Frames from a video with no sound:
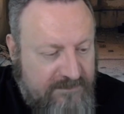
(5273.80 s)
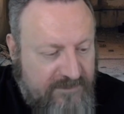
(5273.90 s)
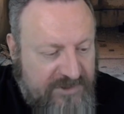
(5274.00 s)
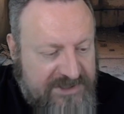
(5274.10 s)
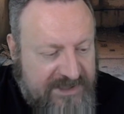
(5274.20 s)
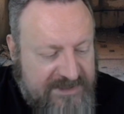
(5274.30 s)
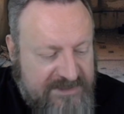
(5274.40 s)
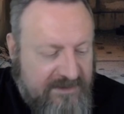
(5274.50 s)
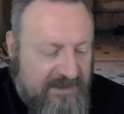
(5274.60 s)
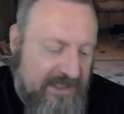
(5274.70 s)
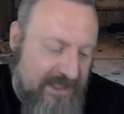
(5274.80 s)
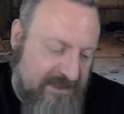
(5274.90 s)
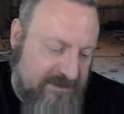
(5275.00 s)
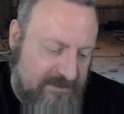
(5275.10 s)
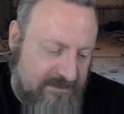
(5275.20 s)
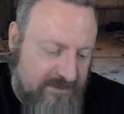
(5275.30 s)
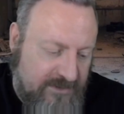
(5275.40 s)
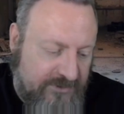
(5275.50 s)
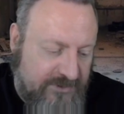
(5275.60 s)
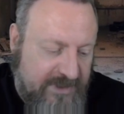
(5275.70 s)
which has the light
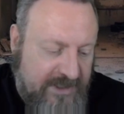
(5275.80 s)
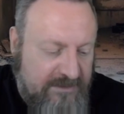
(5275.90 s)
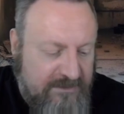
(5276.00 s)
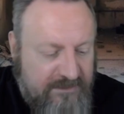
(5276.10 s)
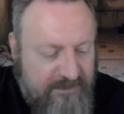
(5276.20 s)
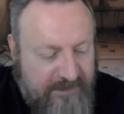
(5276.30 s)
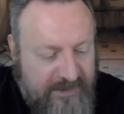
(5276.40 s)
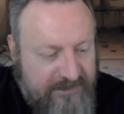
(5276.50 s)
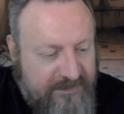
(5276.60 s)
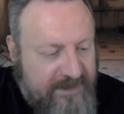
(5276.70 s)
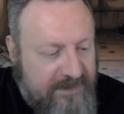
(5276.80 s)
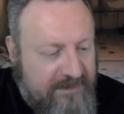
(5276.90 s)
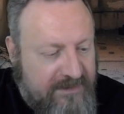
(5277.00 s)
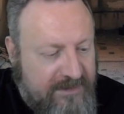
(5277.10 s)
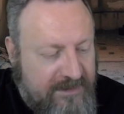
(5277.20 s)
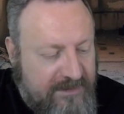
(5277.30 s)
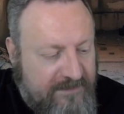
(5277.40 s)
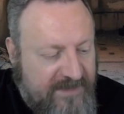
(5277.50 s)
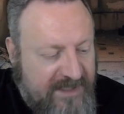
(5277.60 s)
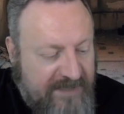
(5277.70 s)
autocannon rather than
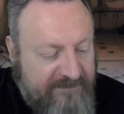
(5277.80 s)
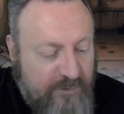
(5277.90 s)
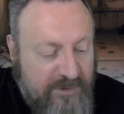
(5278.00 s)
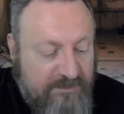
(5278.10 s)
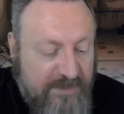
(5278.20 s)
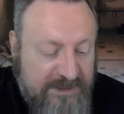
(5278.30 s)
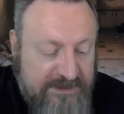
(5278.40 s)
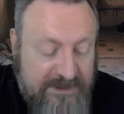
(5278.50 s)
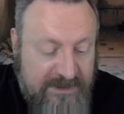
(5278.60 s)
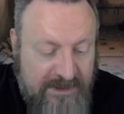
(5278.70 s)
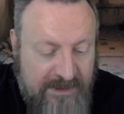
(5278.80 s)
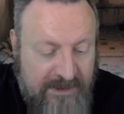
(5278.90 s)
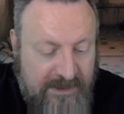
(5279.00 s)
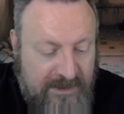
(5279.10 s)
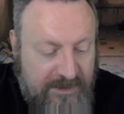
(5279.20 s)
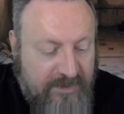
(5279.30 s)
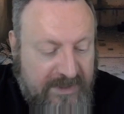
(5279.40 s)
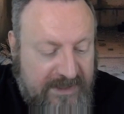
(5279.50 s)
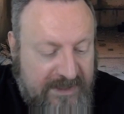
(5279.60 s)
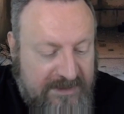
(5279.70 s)
the heavy one, but you
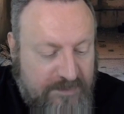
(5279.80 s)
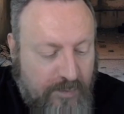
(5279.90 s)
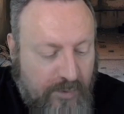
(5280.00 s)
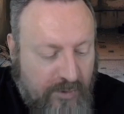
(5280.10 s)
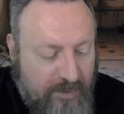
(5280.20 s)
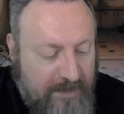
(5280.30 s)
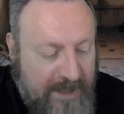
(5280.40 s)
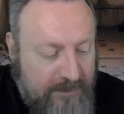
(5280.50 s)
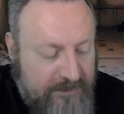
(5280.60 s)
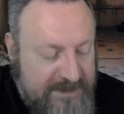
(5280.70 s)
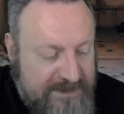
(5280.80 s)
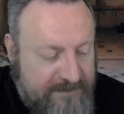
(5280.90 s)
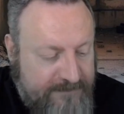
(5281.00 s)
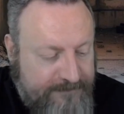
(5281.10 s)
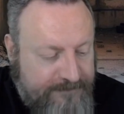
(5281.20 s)
can add more mounts.